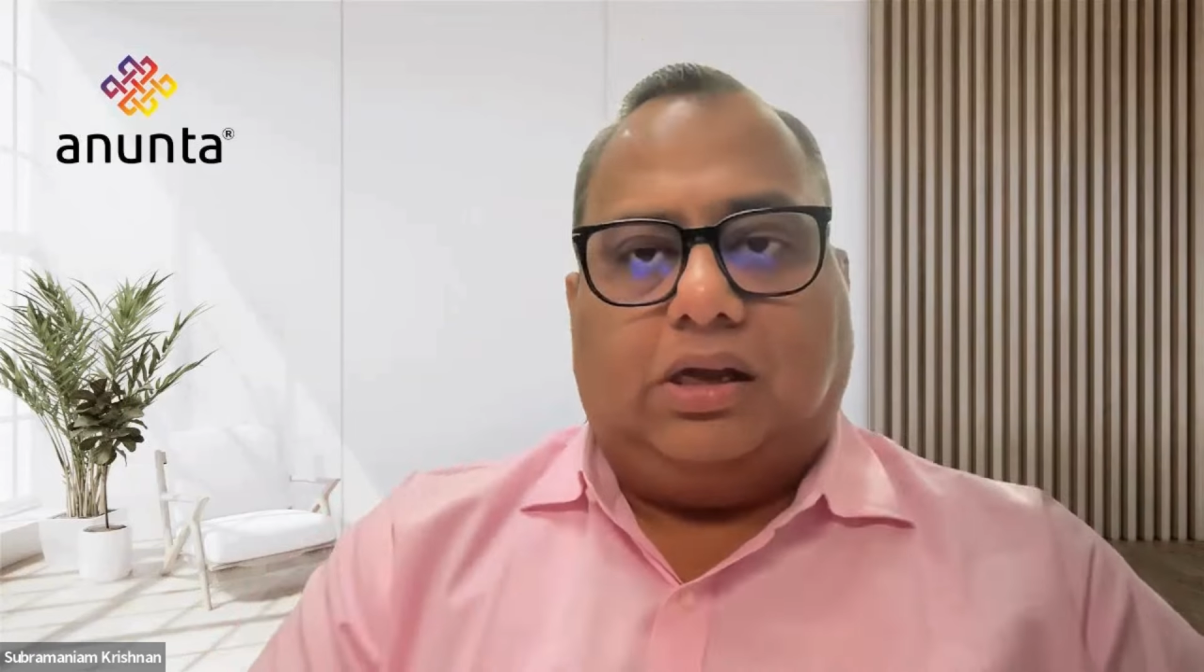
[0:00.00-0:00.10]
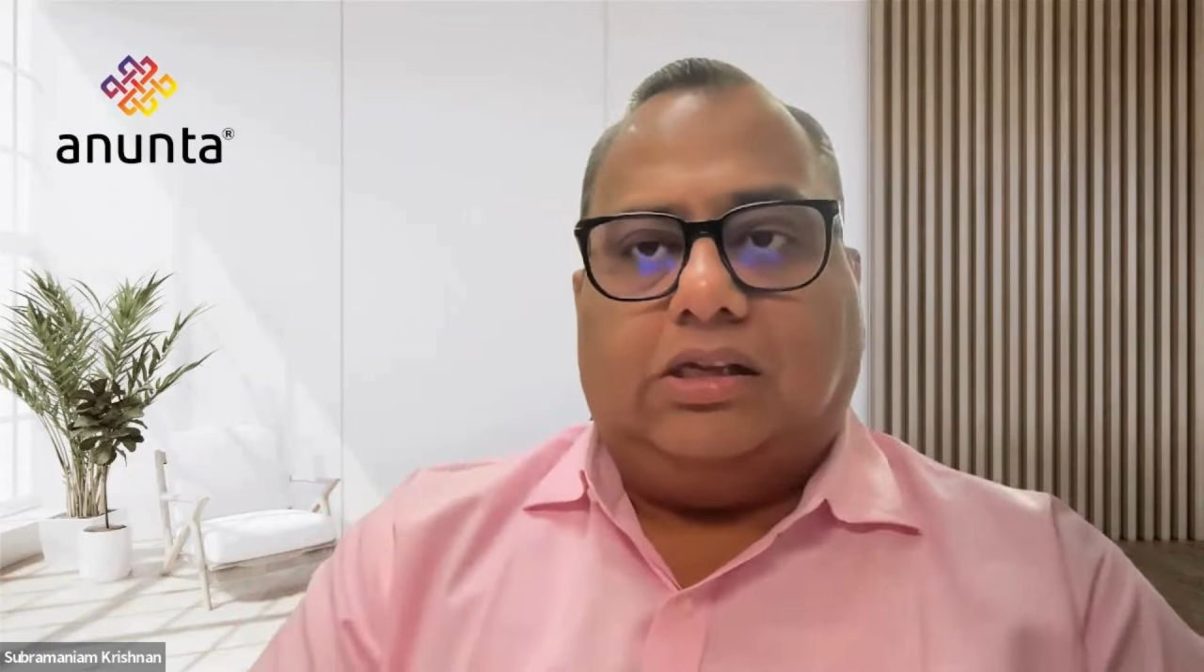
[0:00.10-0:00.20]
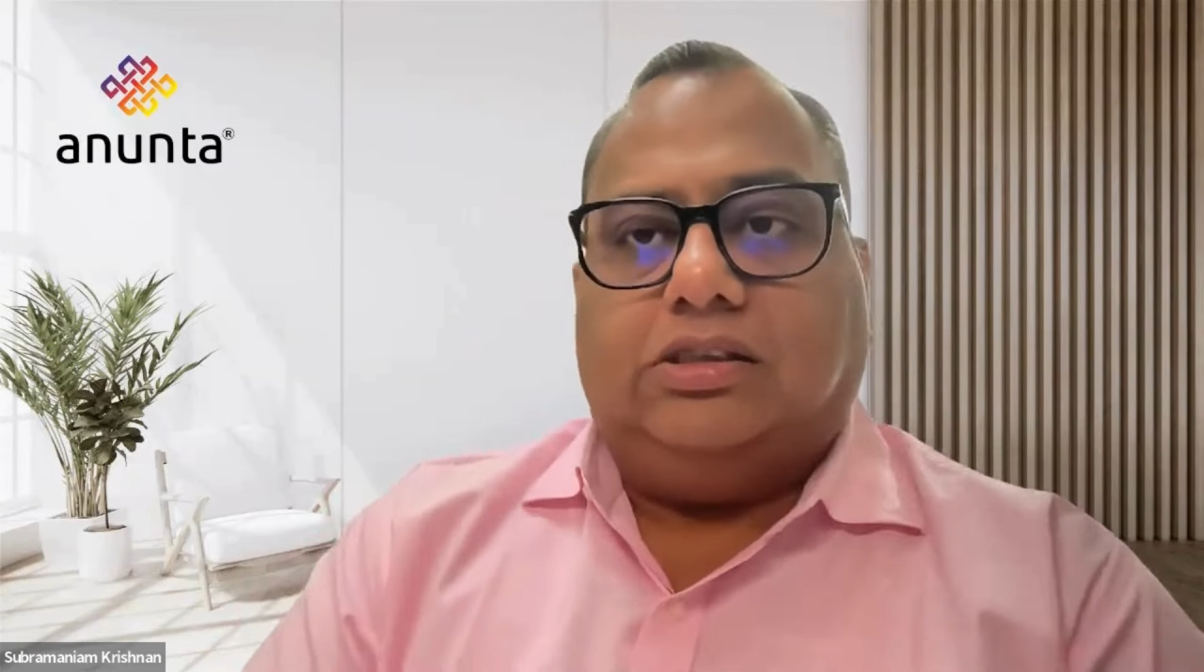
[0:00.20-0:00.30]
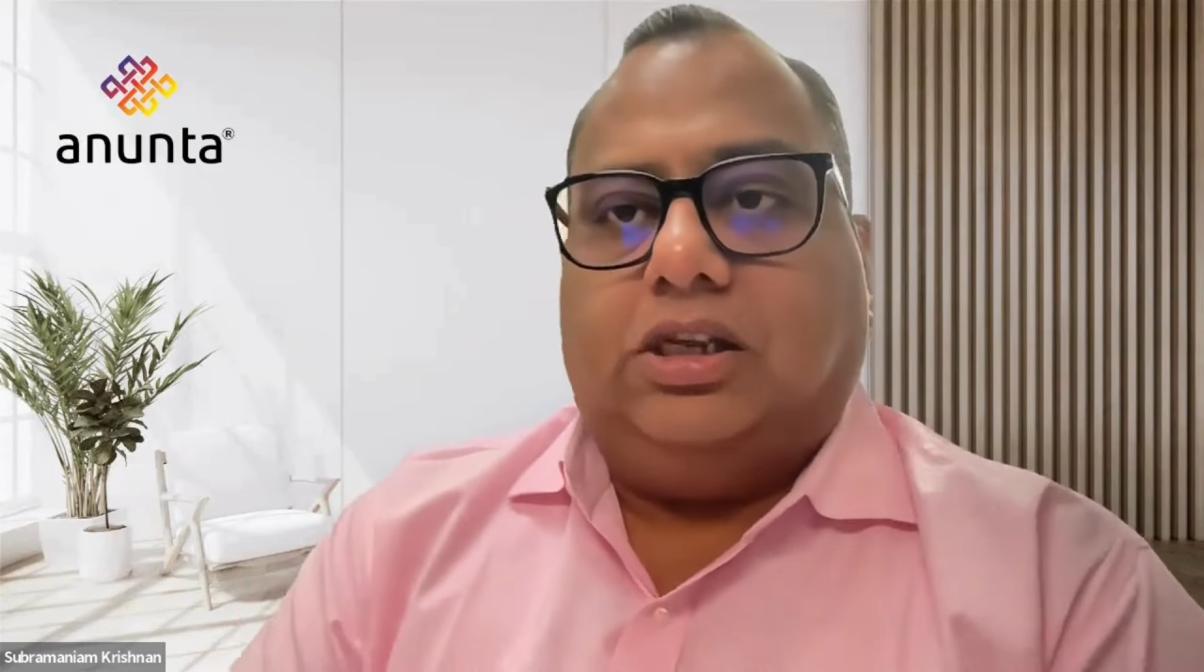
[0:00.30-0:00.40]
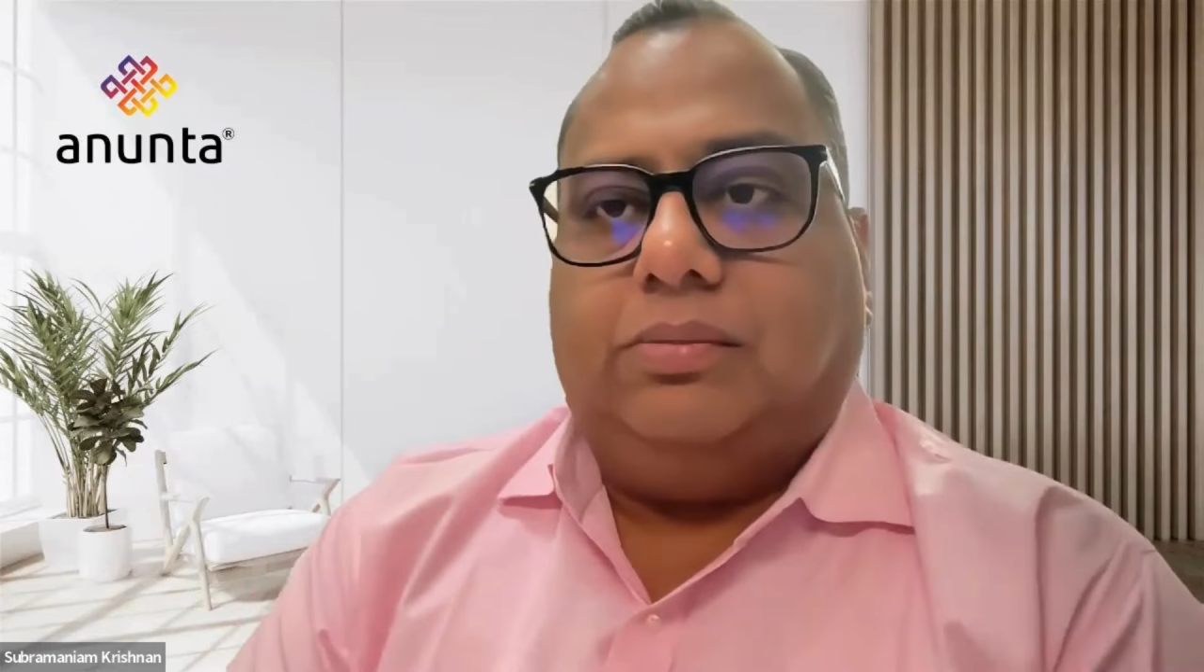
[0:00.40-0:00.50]

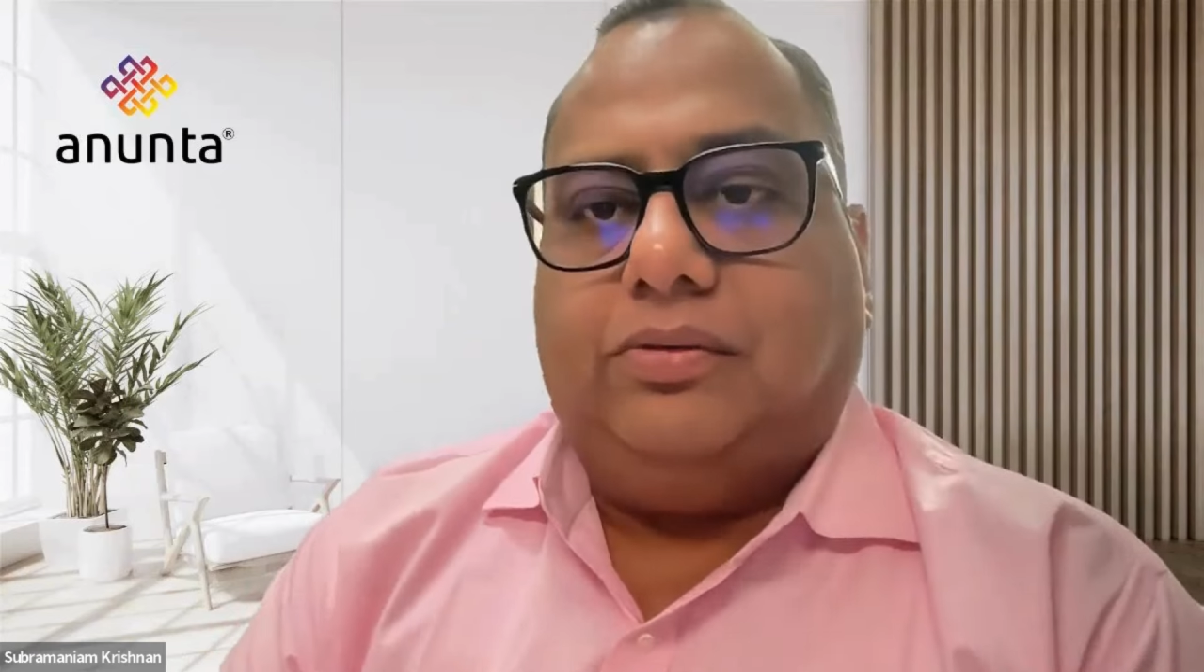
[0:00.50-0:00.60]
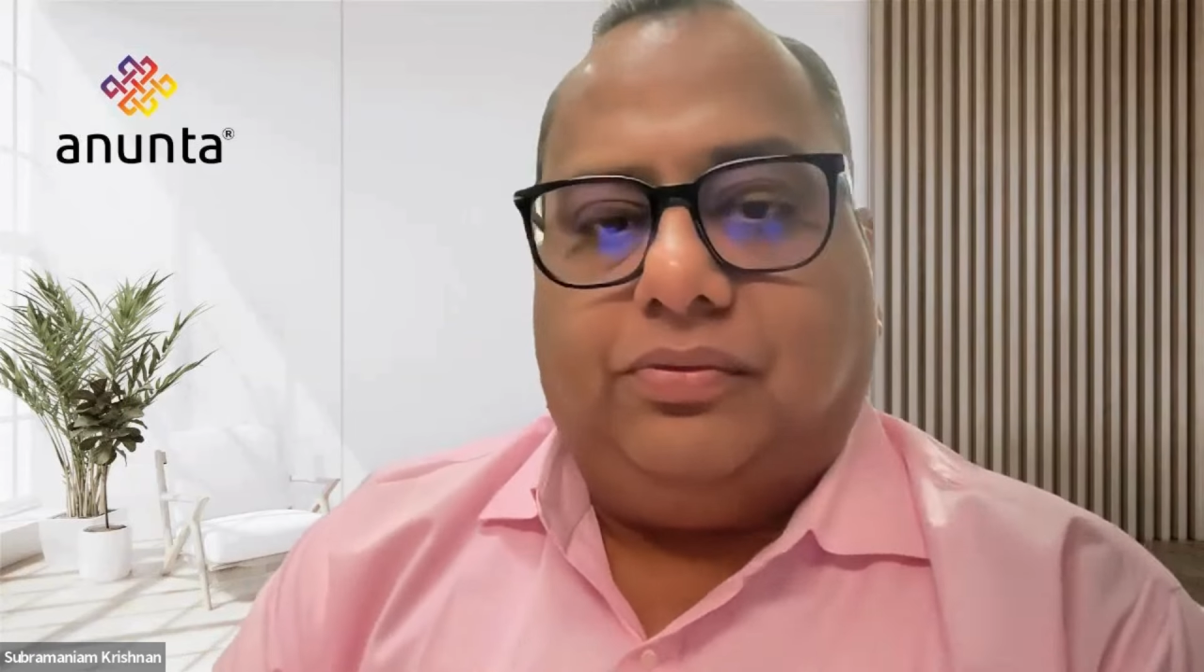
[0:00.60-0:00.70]
answer them.